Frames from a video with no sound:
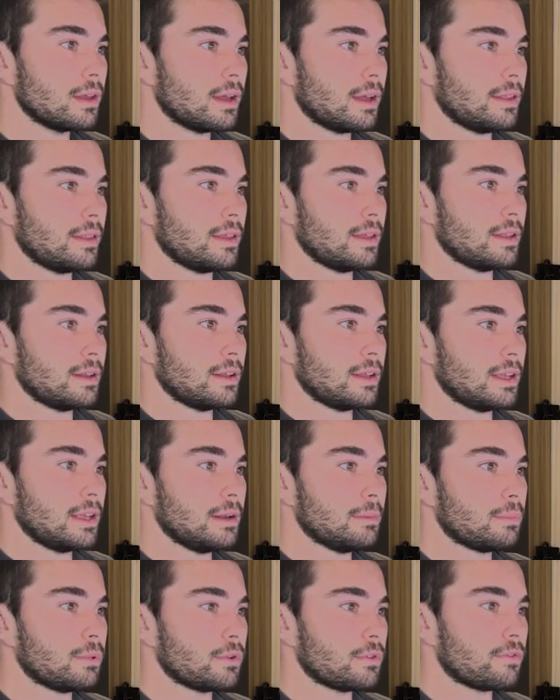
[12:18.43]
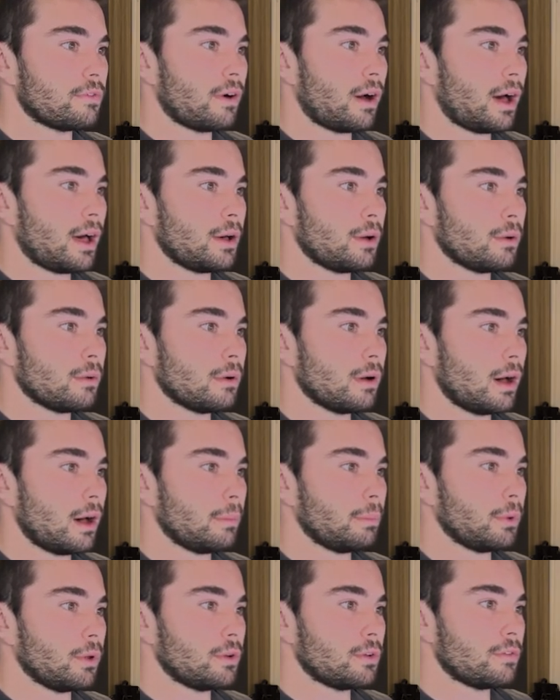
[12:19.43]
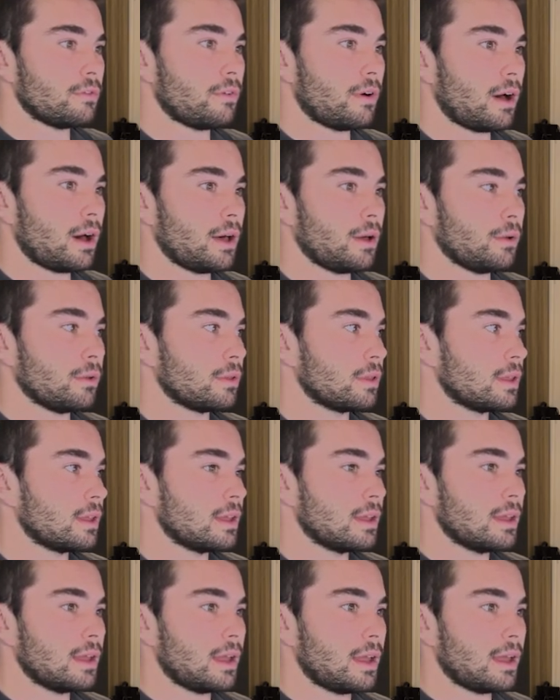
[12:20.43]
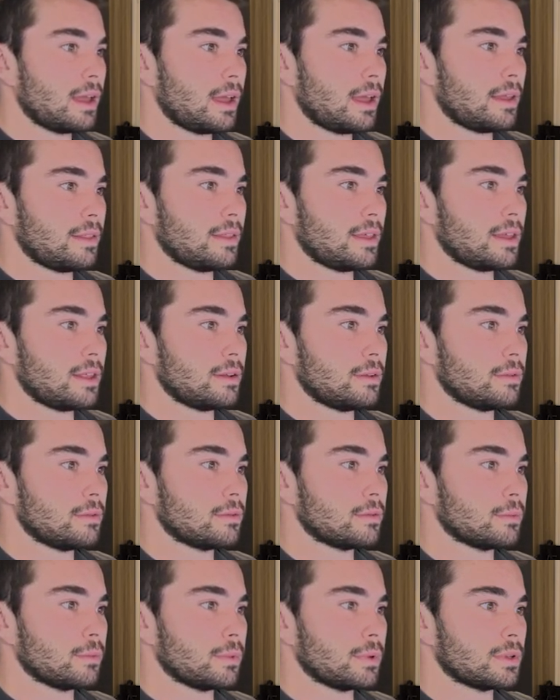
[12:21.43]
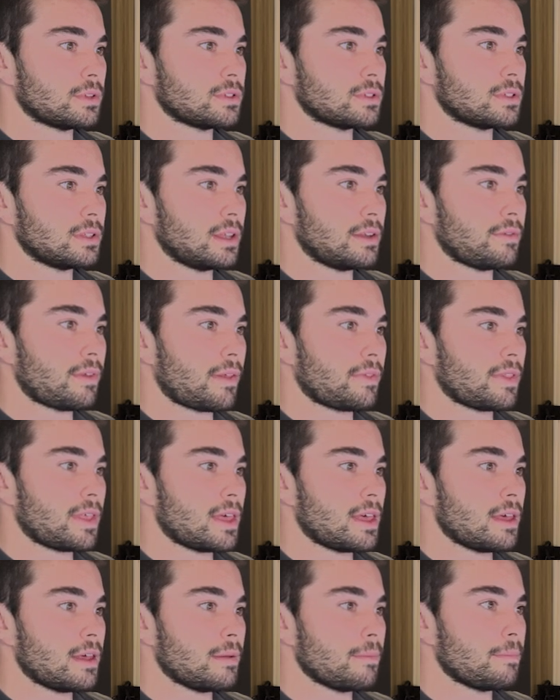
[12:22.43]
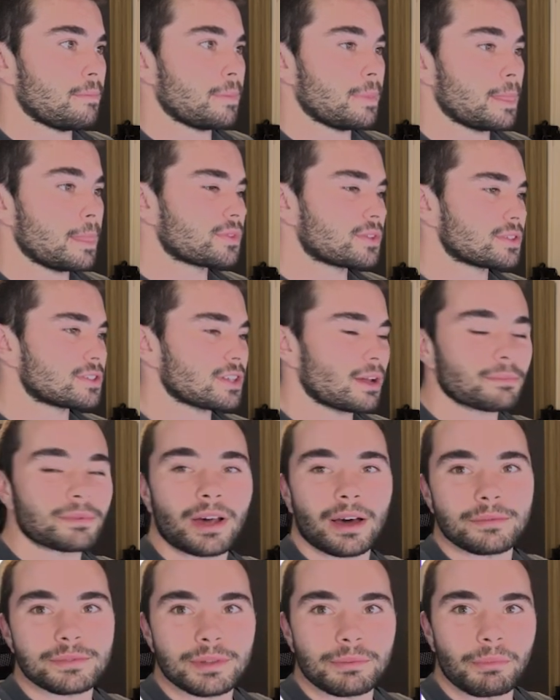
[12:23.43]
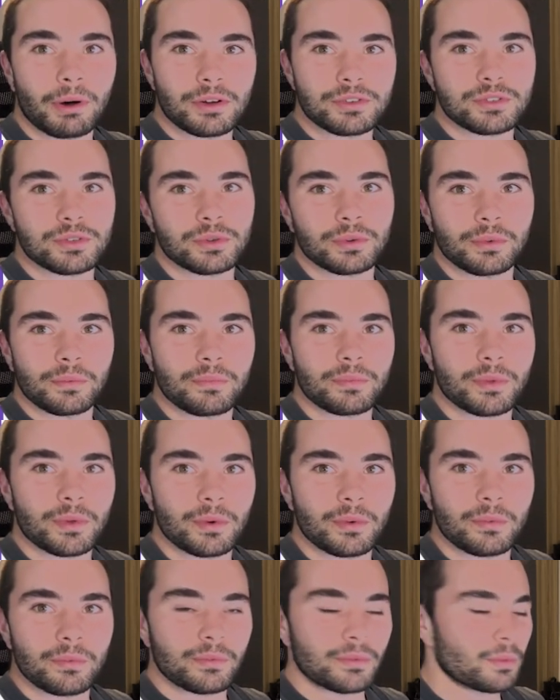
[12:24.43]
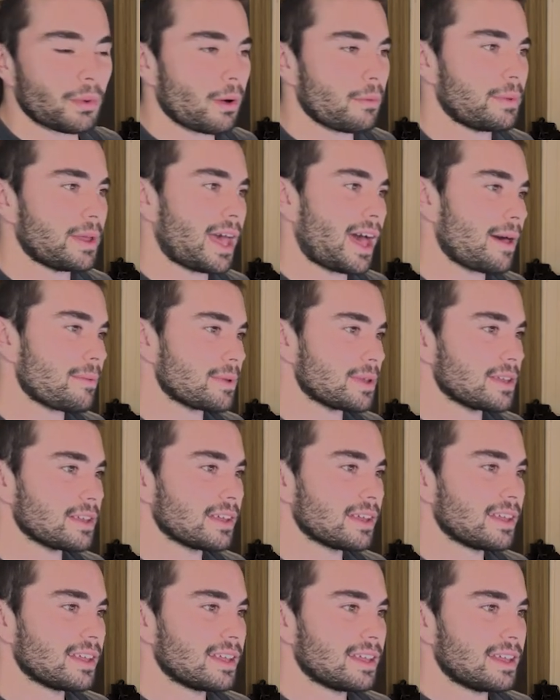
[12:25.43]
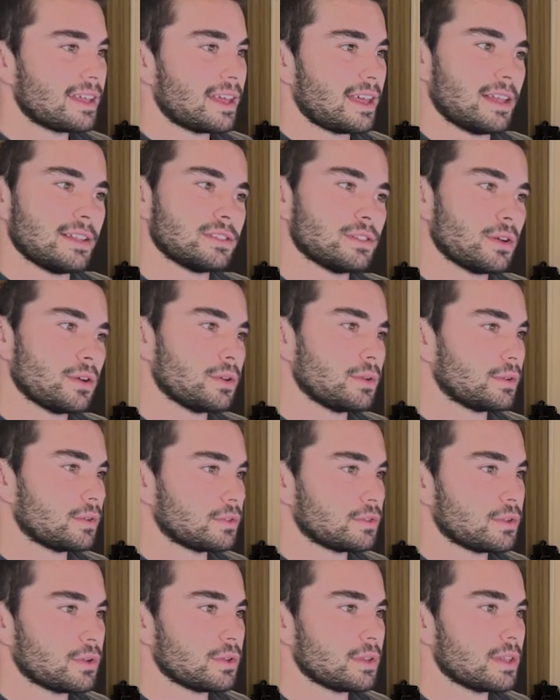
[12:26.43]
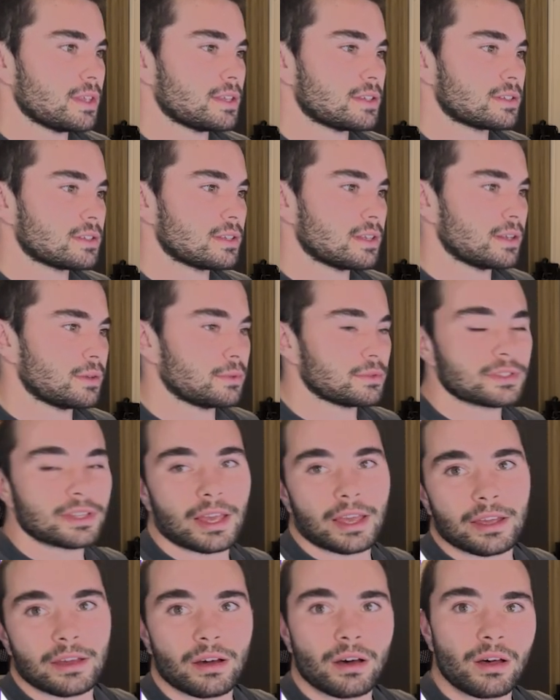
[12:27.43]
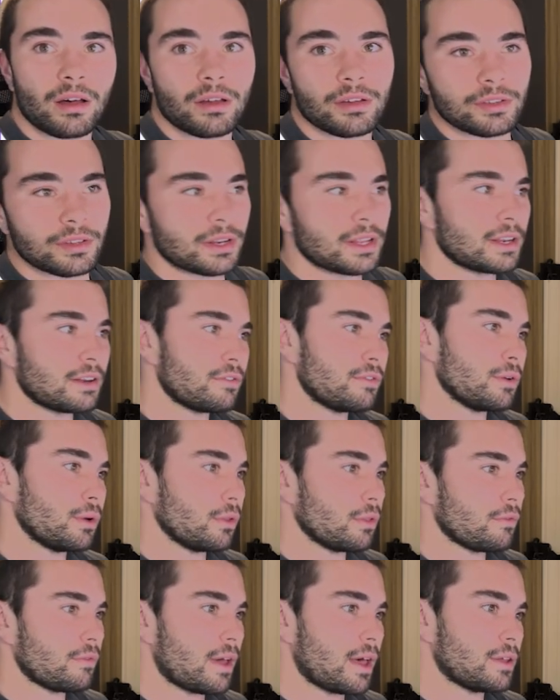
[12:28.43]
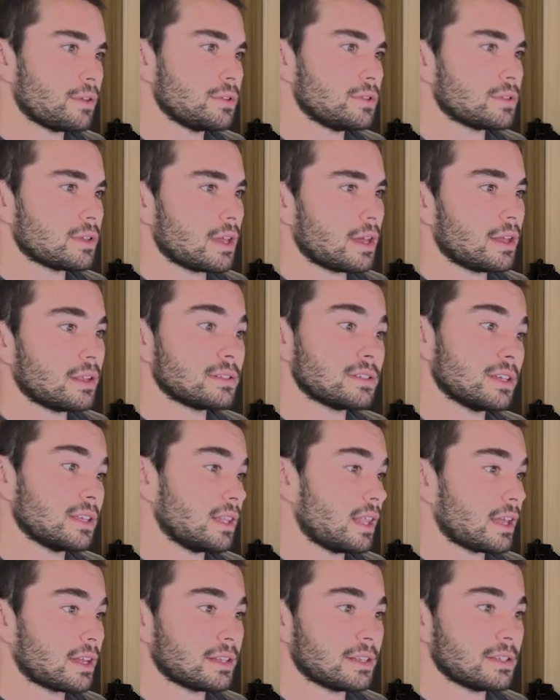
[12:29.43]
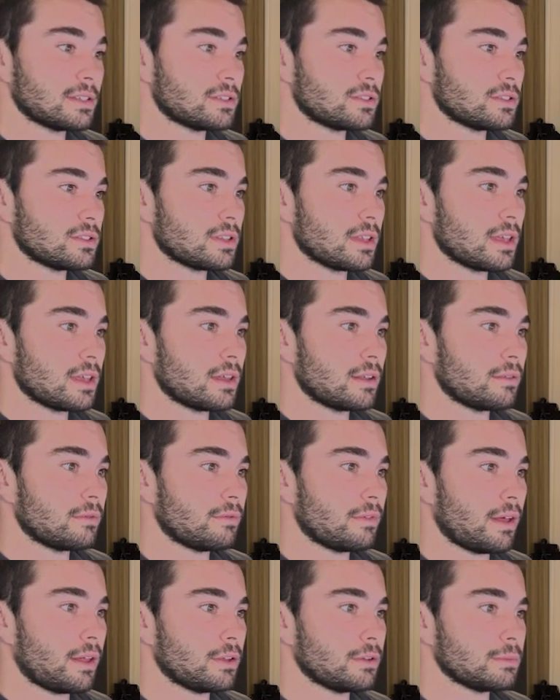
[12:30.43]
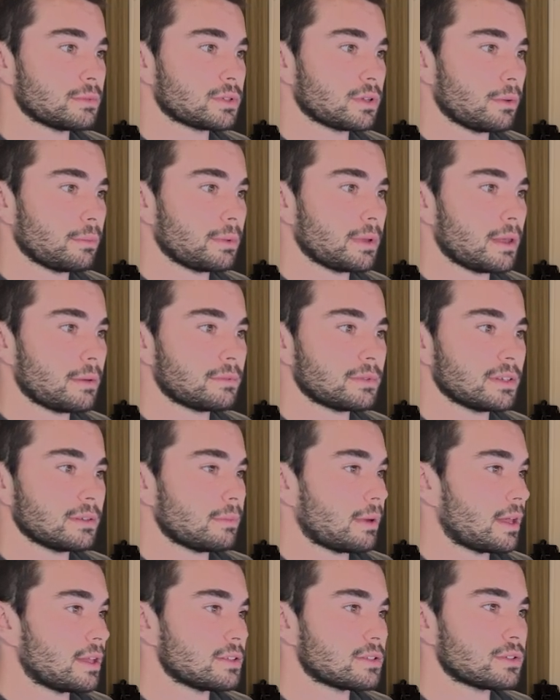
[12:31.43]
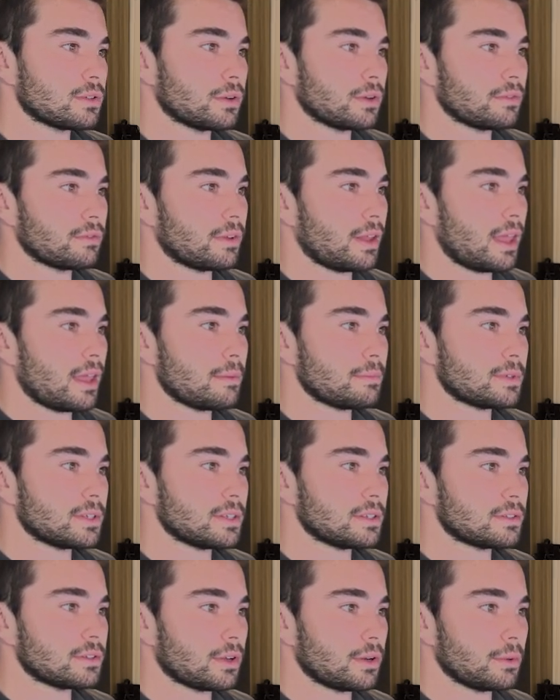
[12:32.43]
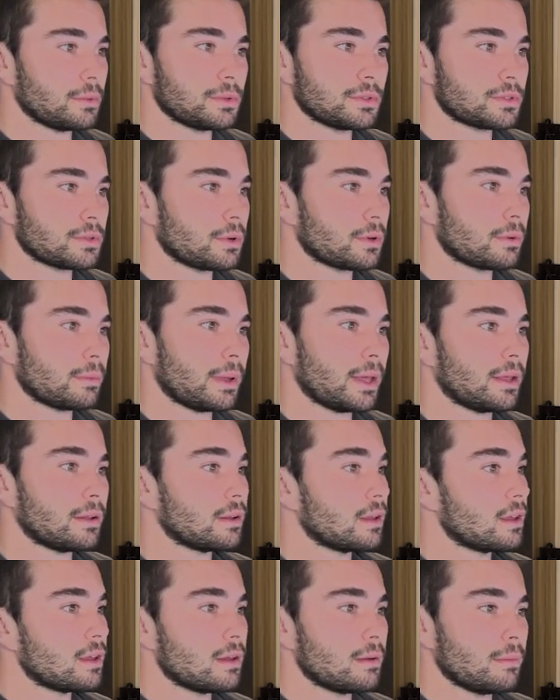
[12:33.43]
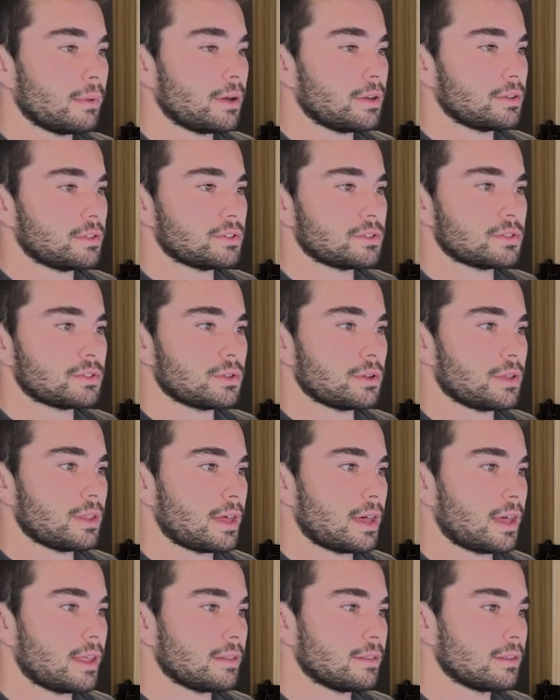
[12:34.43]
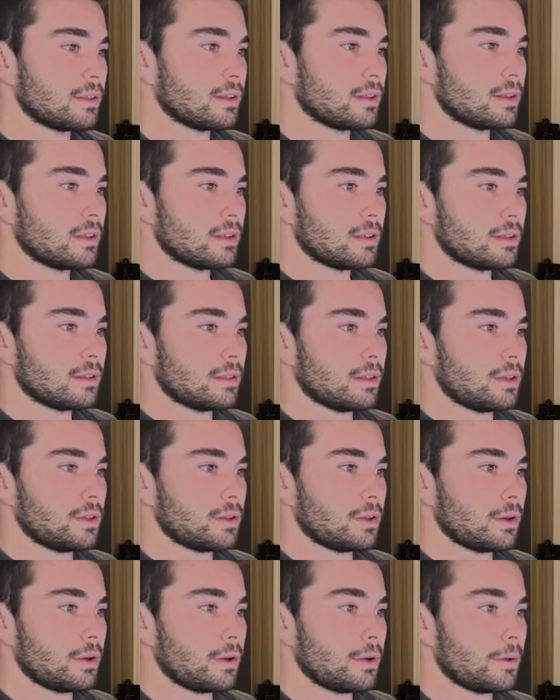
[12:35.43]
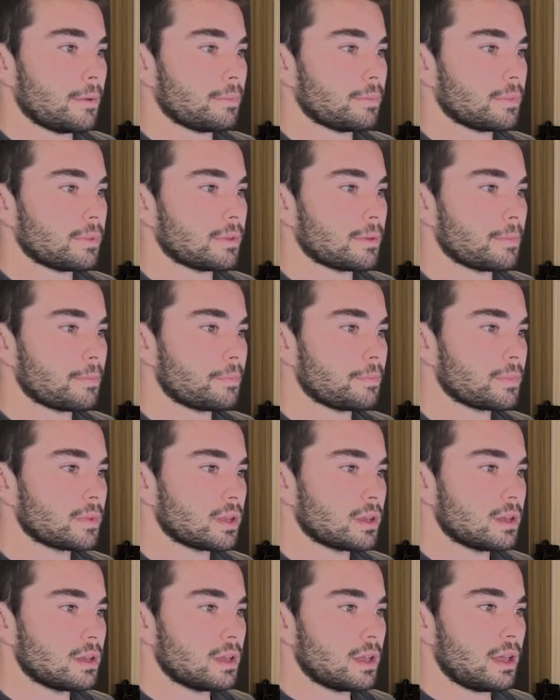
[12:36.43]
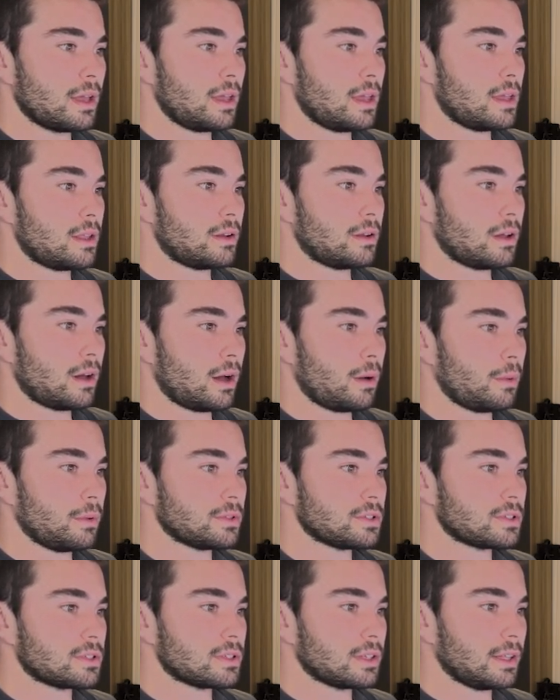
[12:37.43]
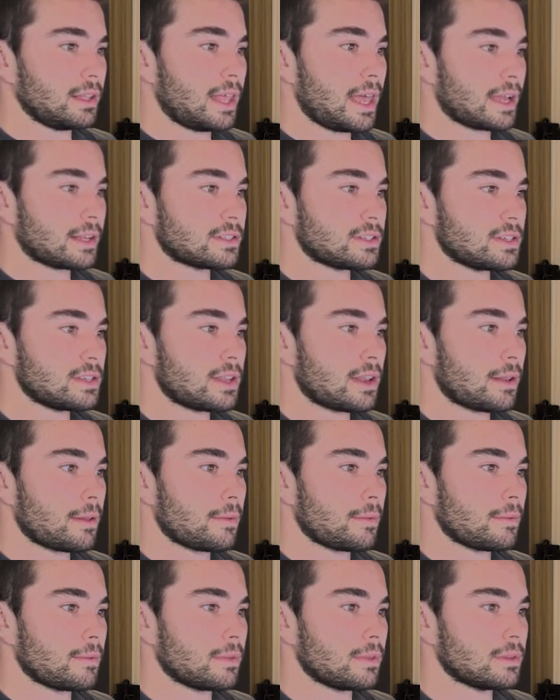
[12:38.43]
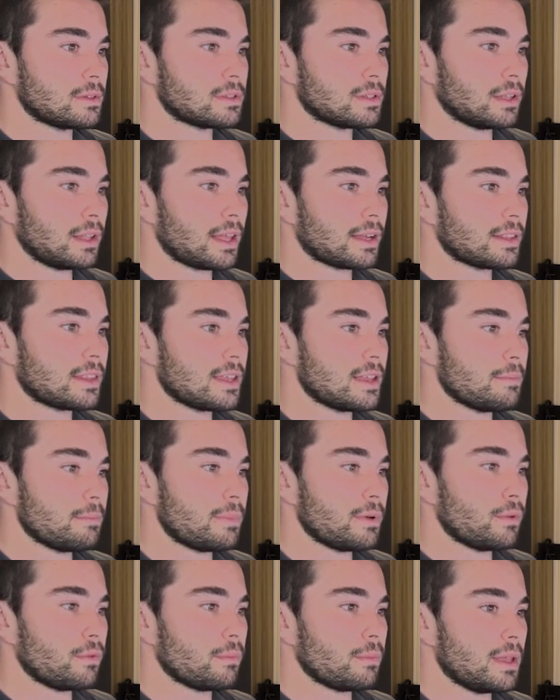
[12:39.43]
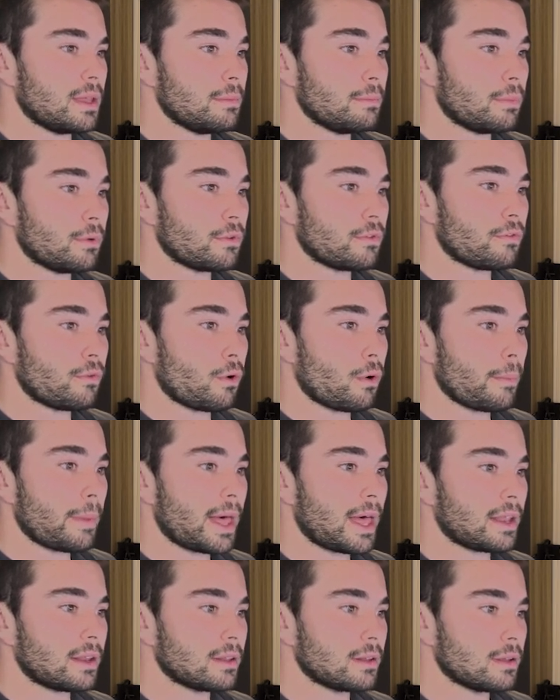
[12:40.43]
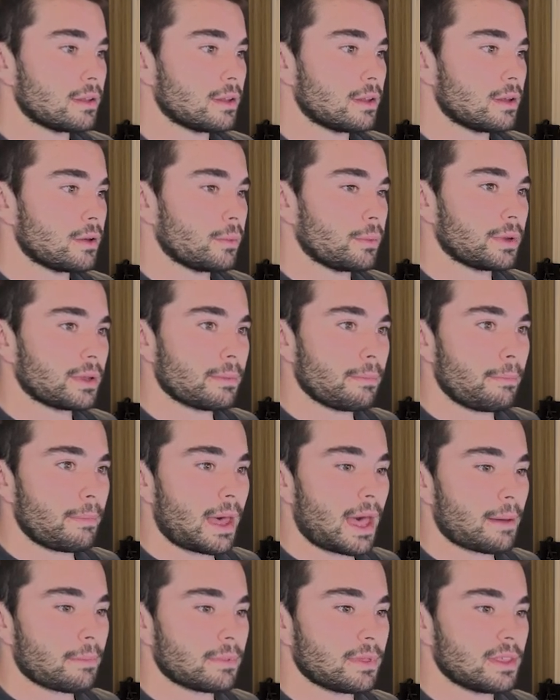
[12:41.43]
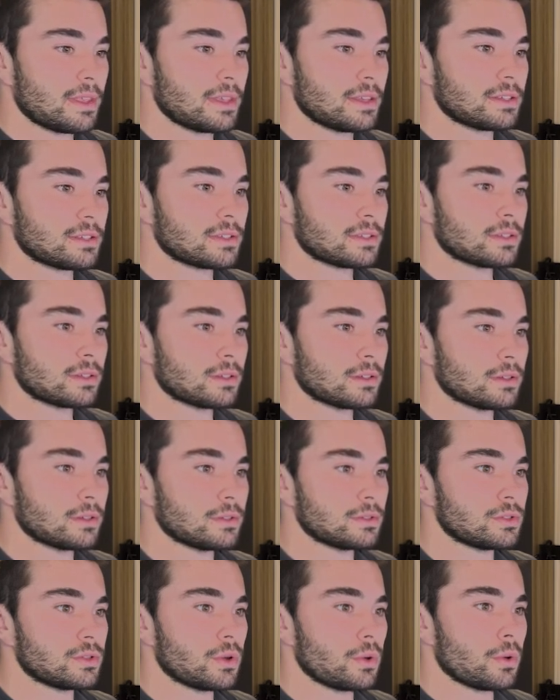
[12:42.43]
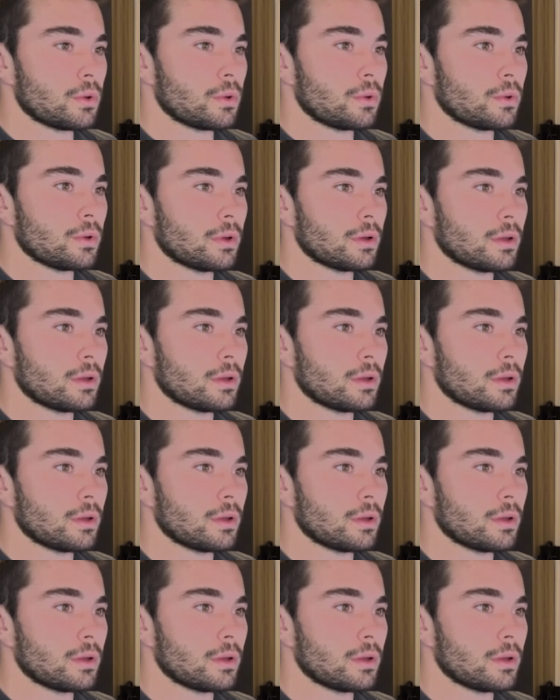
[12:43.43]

and then input file, upload a file, and then just leave that there. Sometimes the module won't be happy, and so you can do this. It'll say, oh, you need to fill the values out. See, like it is just there. Value must not be empty, mate. It's not even empty. Don't know what you're talking about. Oh, you can just do that. There you go. And I want to select it. Select the input format. We can map this to